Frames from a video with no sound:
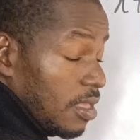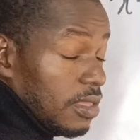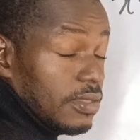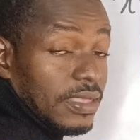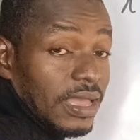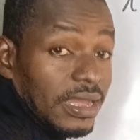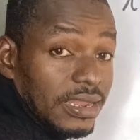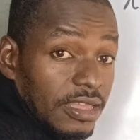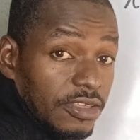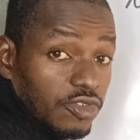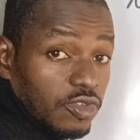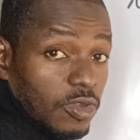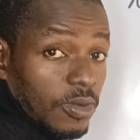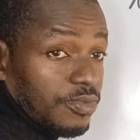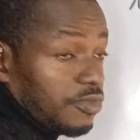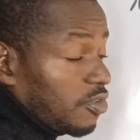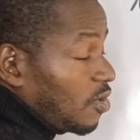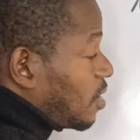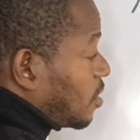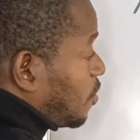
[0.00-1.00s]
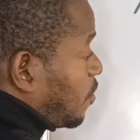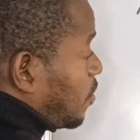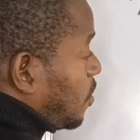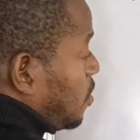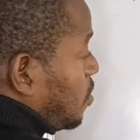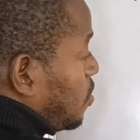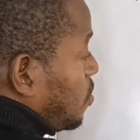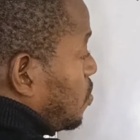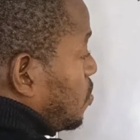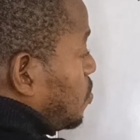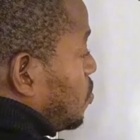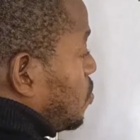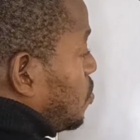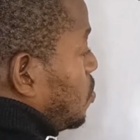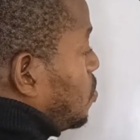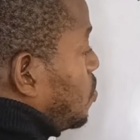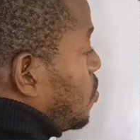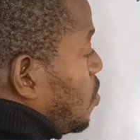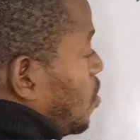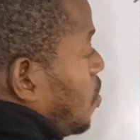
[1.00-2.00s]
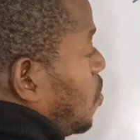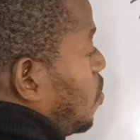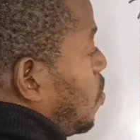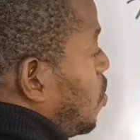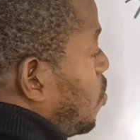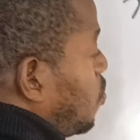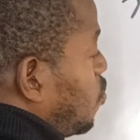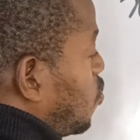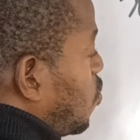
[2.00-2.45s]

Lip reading: Now let's subtract. When we